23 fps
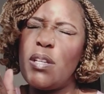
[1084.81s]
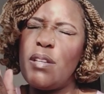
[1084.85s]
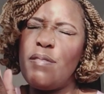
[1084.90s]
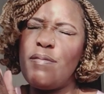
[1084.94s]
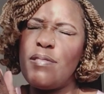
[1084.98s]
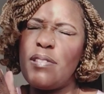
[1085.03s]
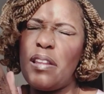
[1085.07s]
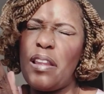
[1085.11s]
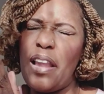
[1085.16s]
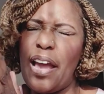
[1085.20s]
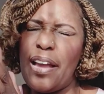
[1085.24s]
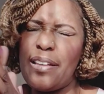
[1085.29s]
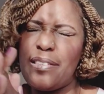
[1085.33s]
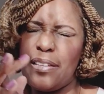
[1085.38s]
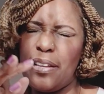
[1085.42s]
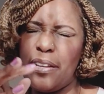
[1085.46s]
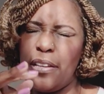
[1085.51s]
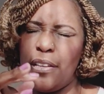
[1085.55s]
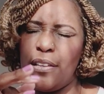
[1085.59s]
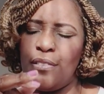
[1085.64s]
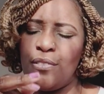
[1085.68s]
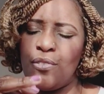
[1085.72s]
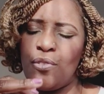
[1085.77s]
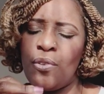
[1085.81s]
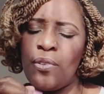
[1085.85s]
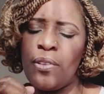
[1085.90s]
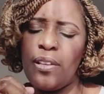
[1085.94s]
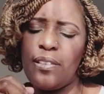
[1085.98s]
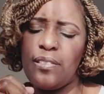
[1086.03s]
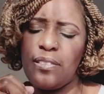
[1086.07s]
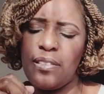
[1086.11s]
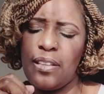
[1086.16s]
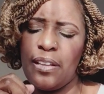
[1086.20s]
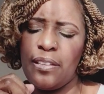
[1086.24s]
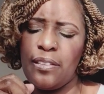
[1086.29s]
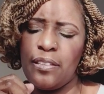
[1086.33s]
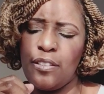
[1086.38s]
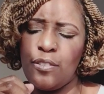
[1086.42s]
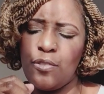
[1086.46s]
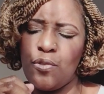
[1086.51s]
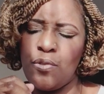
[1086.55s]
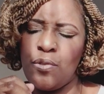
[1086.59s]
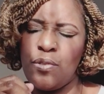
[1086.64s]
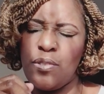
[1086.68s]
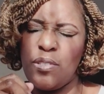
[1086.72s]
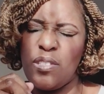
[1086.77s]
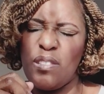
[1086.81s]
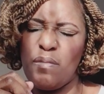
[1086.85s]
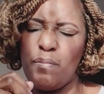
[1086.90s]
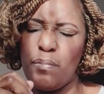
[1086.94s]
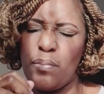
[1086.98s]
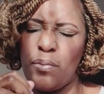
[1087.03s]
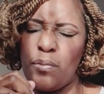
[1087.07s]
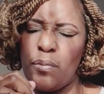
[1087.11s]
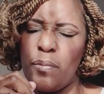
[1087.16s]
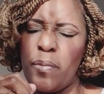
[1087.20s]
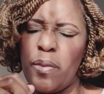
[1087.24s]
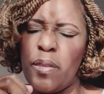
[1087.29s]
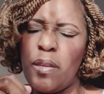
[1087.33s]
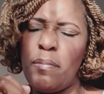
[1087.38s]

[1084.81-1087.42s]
gives light and it gives understanding to the simple.